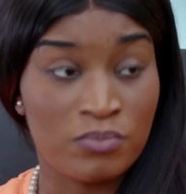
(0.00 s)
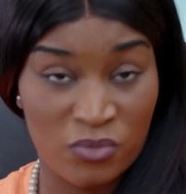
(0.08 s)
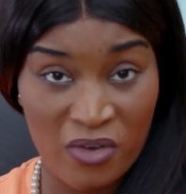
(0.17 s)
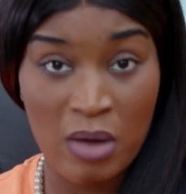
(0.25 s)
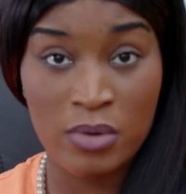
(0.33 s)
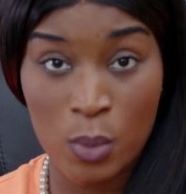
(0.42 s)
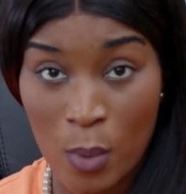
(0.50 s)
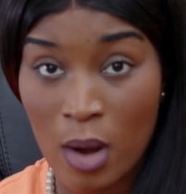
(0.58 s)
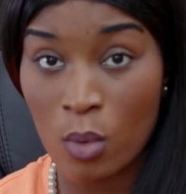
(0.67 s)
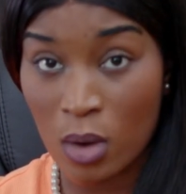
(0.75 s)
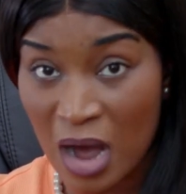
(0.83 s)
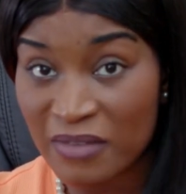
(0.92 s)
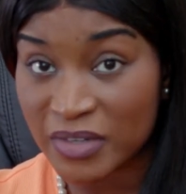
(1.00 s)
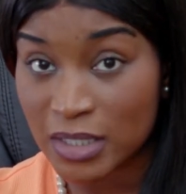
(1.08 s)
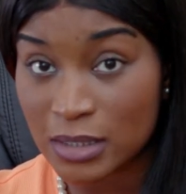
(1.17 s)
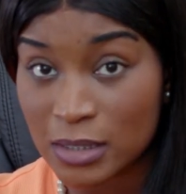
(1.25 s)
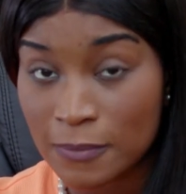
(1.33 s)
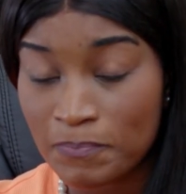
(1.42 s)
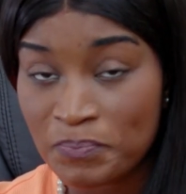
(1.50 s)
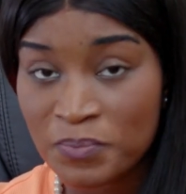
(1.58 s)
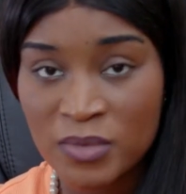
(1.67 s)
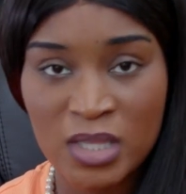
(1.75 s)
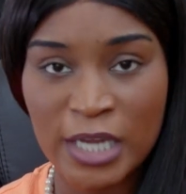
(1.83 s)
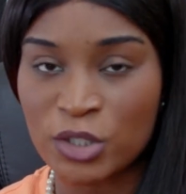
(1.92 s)
very well covered.
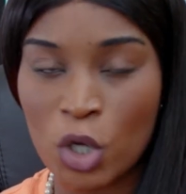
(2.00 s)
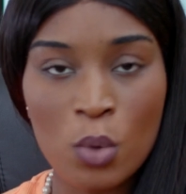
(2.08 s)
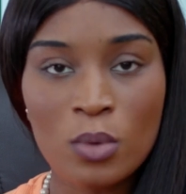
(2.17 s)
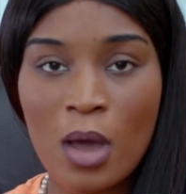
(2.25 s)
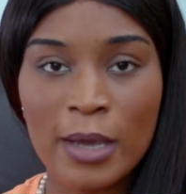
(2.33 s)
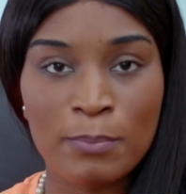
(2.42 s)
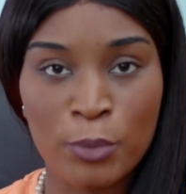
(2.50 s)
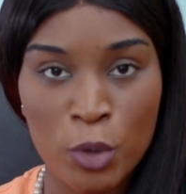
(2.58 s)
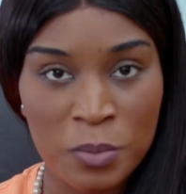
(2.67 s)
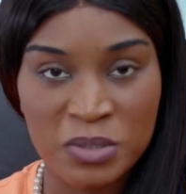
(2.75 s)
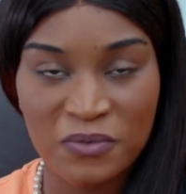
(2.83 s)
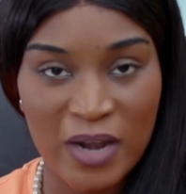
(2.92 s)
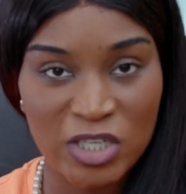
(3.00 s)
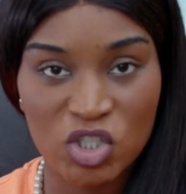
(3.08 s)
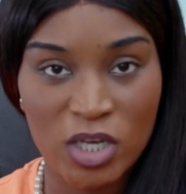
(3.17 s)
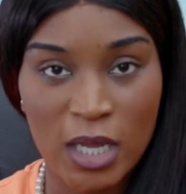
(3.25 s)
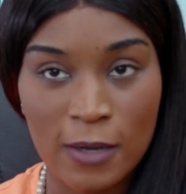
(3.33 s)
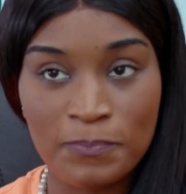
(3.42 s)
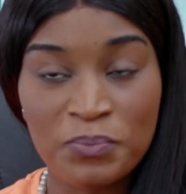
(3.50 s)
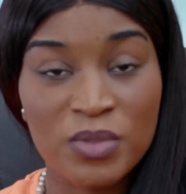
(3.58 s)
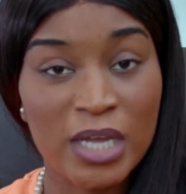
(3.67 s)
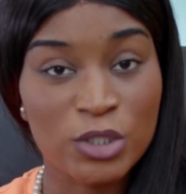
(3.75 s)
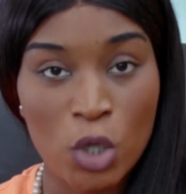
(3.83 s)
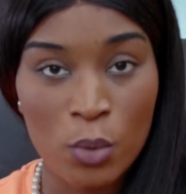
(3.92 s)
They don't like boobs flashing,
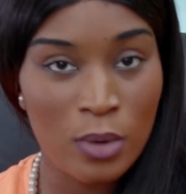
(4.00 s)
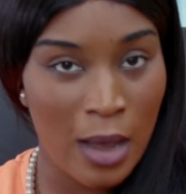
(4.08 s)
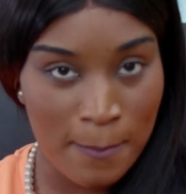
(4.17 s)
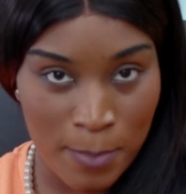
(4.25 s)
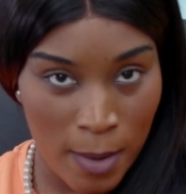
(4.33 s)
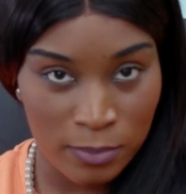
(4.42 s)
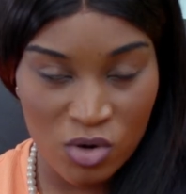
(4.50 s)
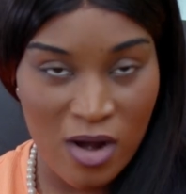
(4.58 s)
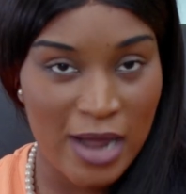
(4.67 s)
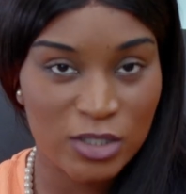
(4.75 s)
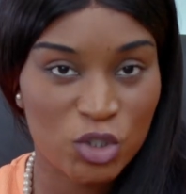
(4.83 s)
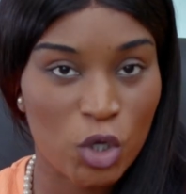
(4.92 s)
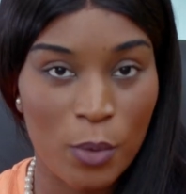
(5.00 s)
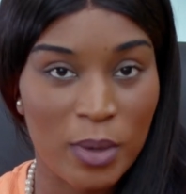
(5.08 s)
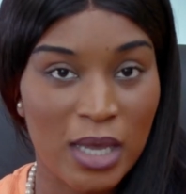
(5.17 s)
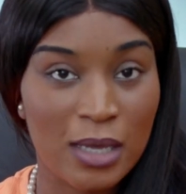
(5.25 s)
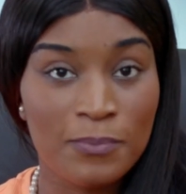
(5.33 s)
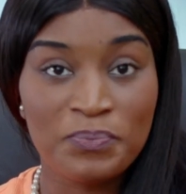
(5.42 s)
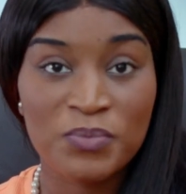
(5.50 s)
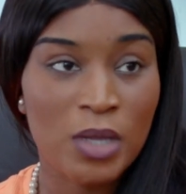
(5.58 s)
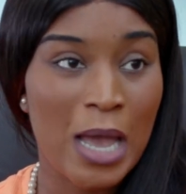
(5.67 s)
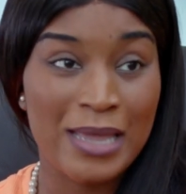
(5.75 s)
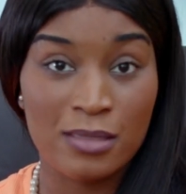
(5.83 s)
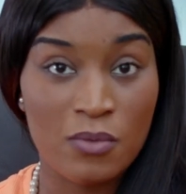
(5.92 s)
they don't like bum cracks showing,
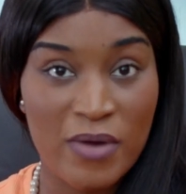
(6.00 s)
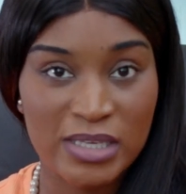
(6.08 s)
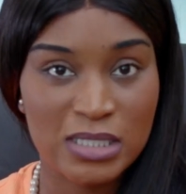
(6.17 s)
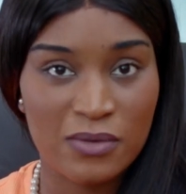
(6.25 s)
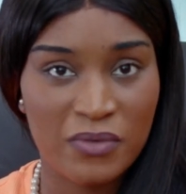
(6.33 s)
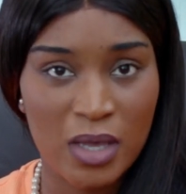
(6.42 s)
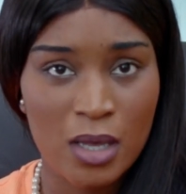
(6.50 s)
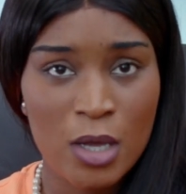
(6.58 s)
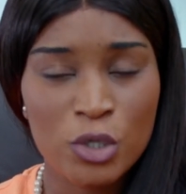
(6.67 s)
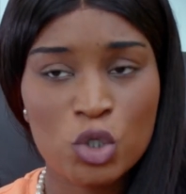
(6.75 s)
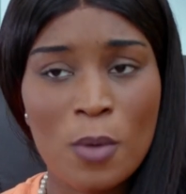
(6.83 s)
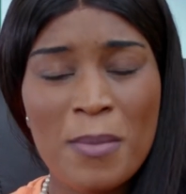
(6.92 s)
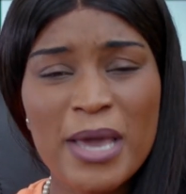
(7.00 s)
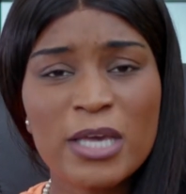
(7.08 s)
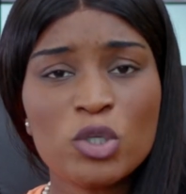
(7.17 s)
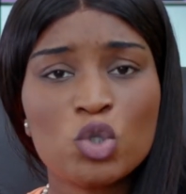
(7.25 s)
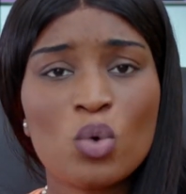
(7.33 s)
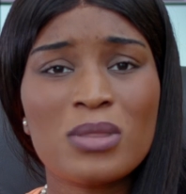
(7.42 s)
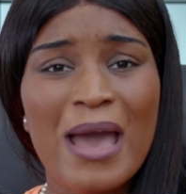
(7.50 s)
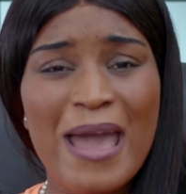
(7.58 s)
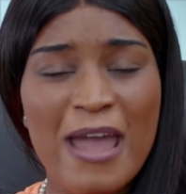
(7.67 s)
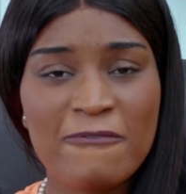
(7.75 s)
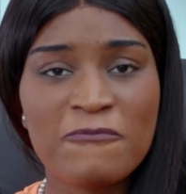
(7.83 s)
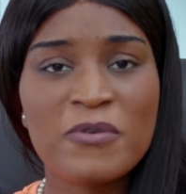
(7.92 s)
and the rest of it. So making sure that
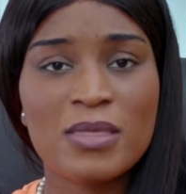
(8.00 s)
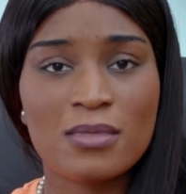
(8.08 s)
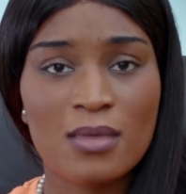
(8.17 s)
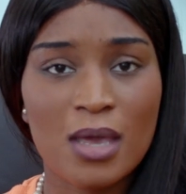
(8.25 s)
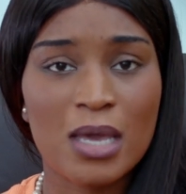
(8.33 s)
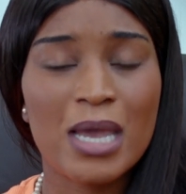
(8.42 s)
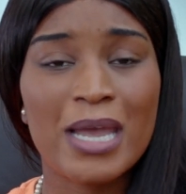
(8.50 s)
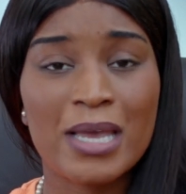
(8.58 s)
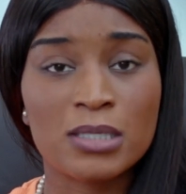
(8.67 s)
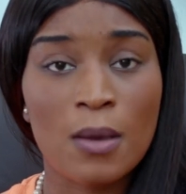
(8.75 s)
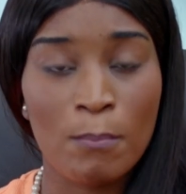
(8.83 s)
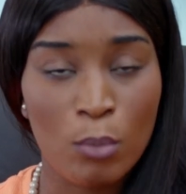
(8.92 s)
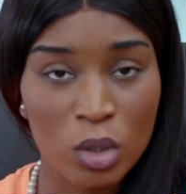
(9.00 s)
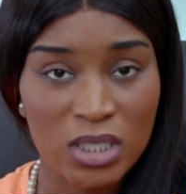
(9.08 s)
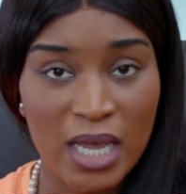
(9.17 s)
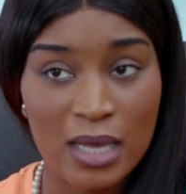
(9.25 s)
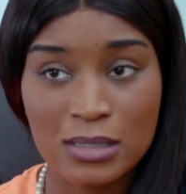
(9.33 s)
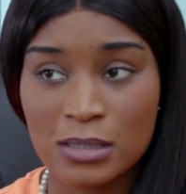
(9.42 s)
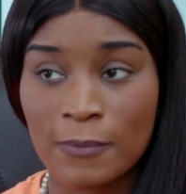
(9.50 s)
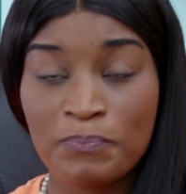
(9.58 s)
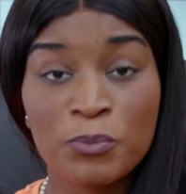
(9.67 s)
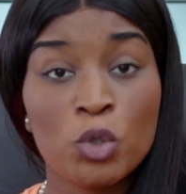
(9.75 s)
everything is modest.